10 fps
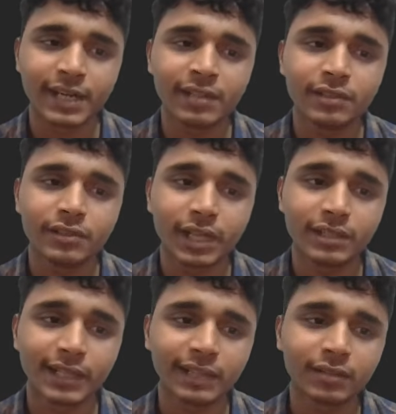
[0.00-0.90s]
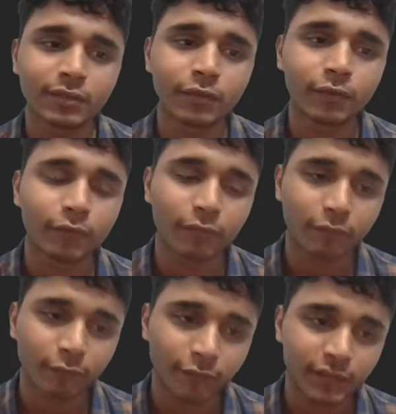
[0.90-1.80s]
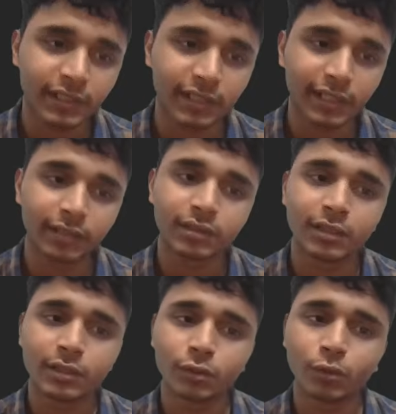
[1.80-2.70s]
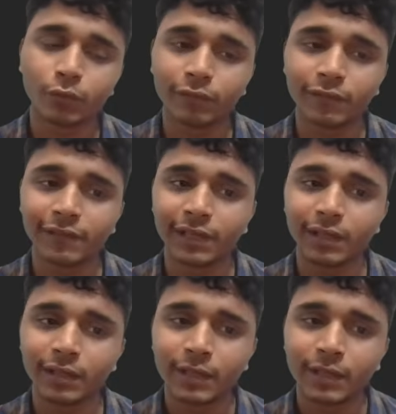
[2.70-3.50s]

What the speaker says: And j is at first index. So we will